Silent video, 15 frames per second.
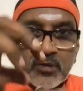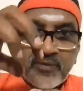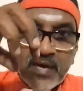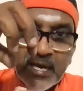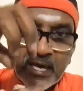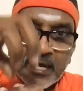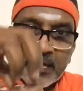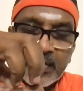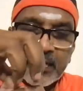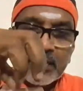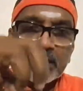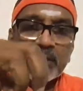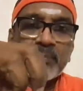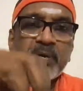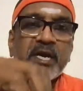of
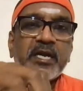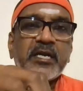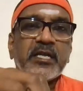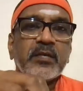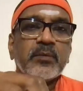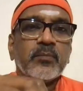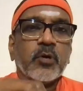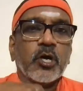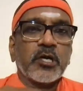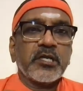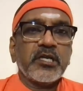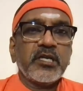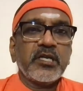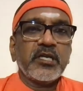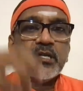aligning the mind and
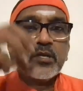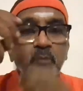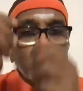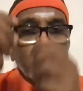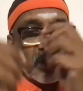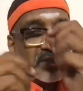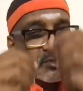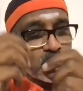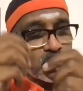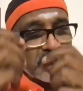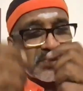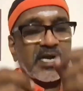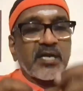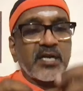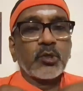body, once you
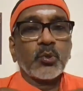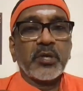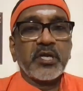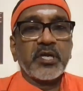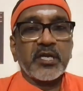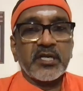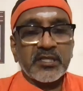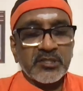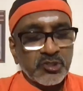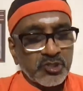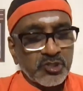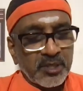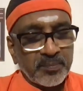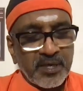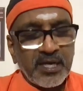start doing it in
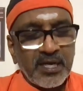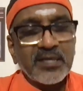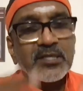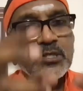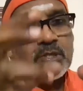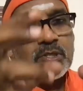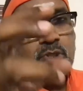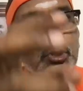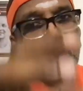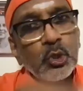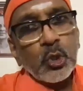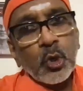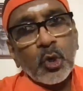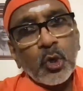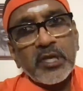japa,
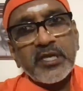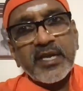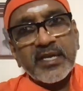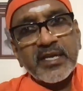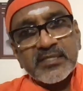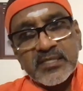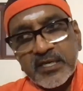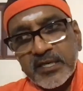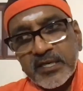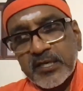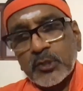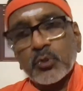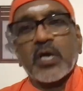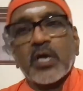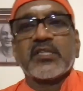slowly extend
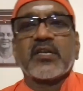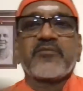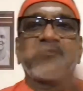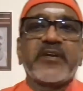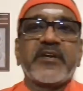it to other